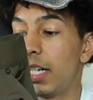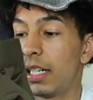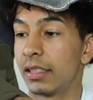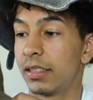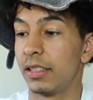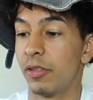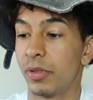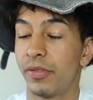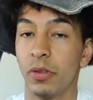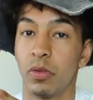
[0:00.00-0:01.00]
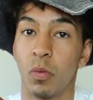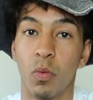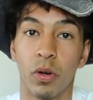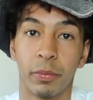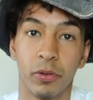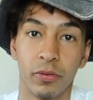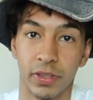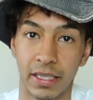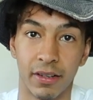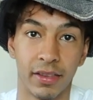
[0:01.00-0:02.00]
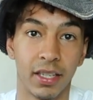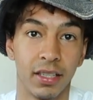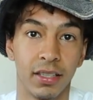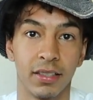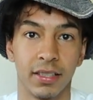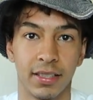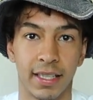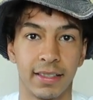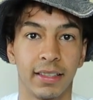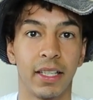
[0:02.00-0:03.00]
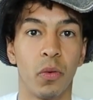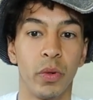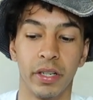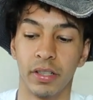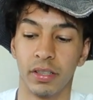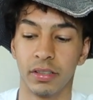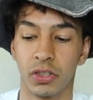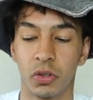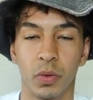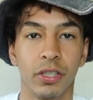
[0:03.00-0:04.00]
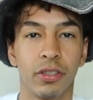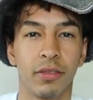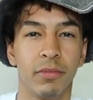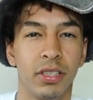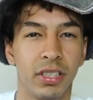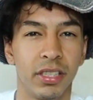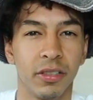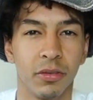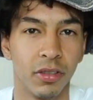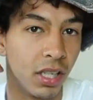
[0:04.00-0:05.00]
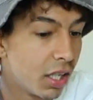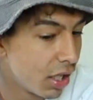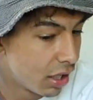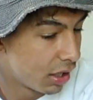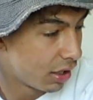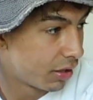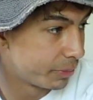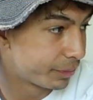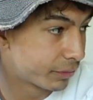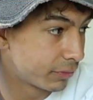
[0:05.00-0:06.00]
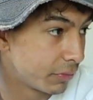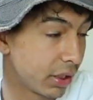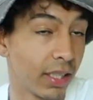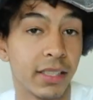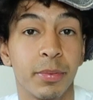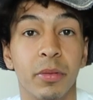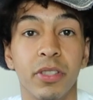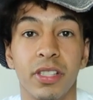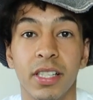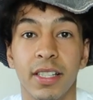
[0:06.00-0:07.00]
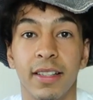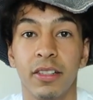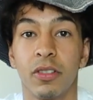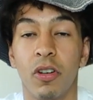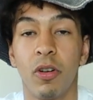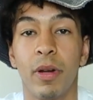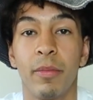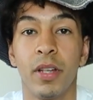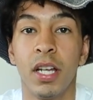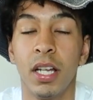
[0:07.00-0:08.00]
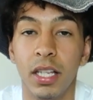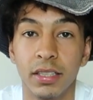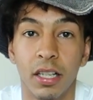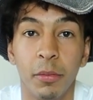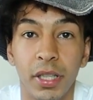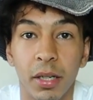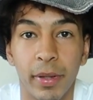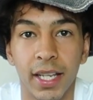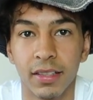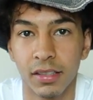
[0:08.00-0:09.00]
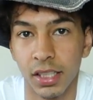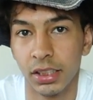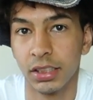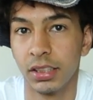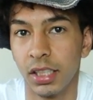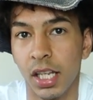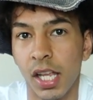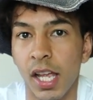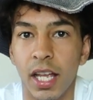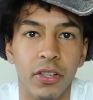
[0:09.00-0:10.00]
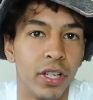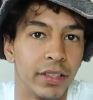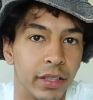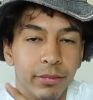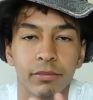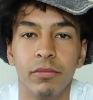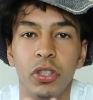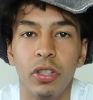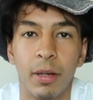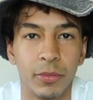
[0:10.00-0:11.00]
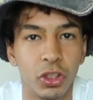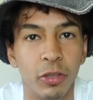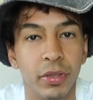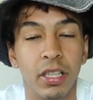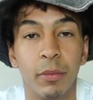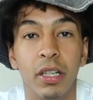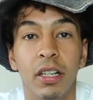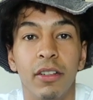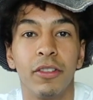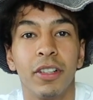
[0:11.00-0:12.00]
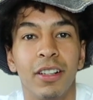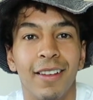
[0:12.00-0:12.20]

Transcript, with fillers: honestly, almost feels waterproof is how thin it is. It has like that weird swish material. Um, but yeah, that's pretty much it. Those are all my. That's an updated pants collection. And you guys, I'm you know I'm stupid. I'm a